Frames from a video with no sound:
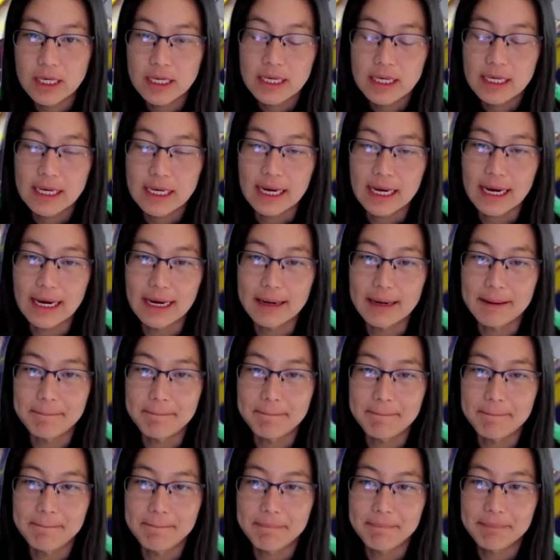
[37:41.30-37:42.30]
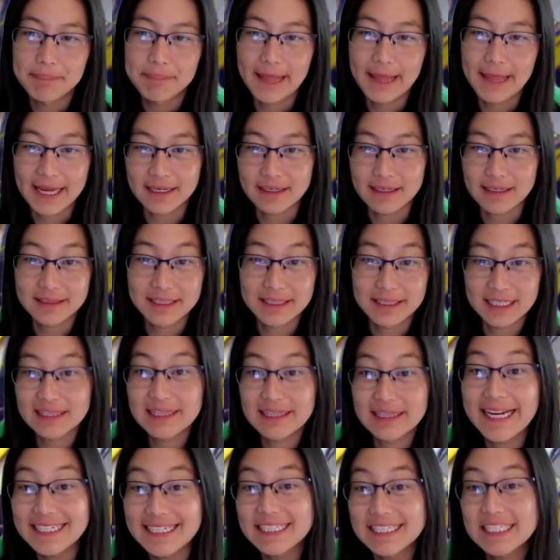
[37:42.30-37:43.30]
that the
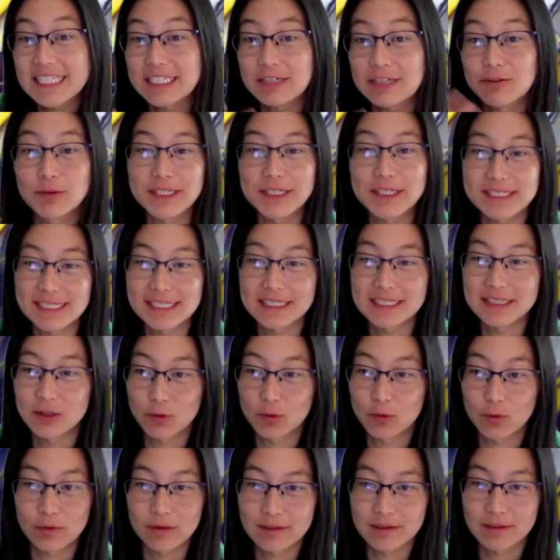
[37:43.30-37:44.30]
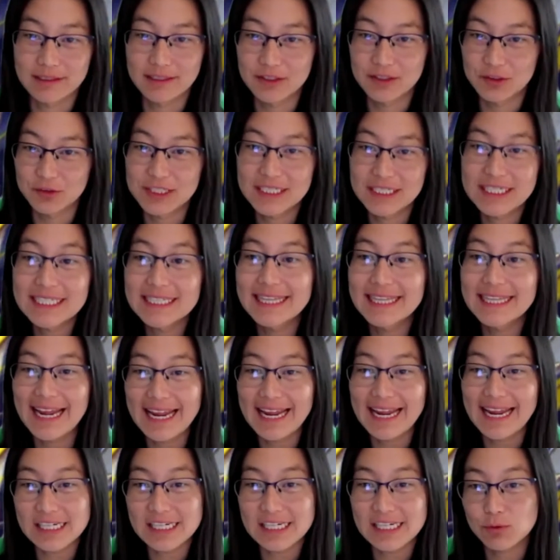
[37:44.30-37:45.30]
latency reason, the
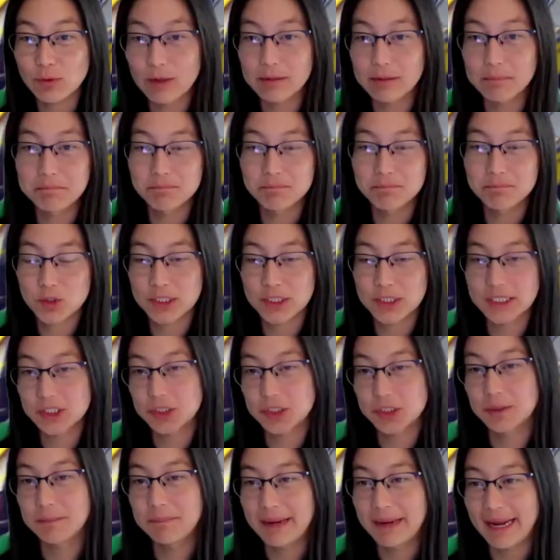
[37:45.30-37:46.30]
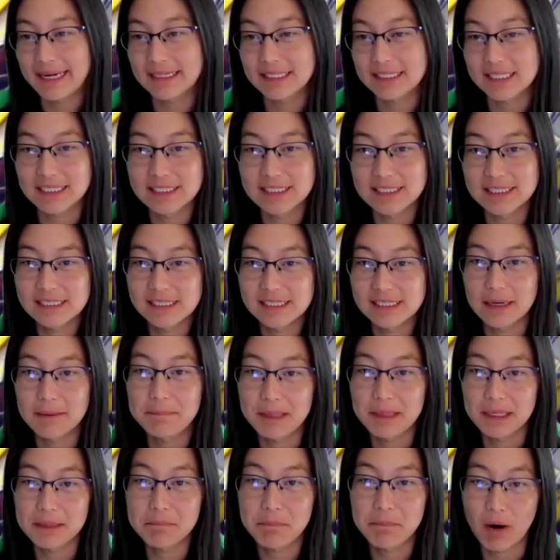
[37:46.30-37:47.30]
delays with traditional banks is a
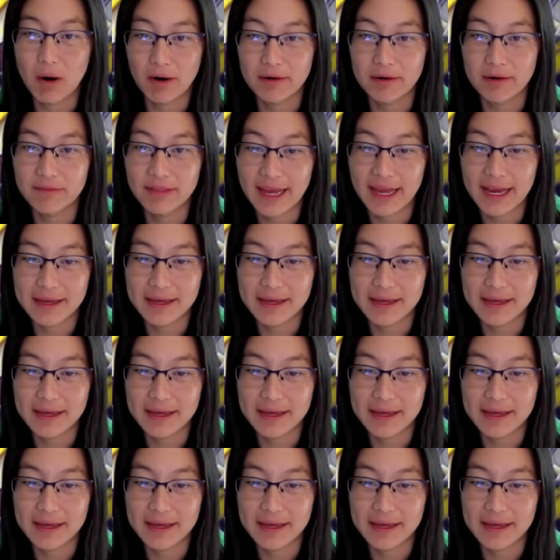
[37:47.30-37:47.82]
big part of that.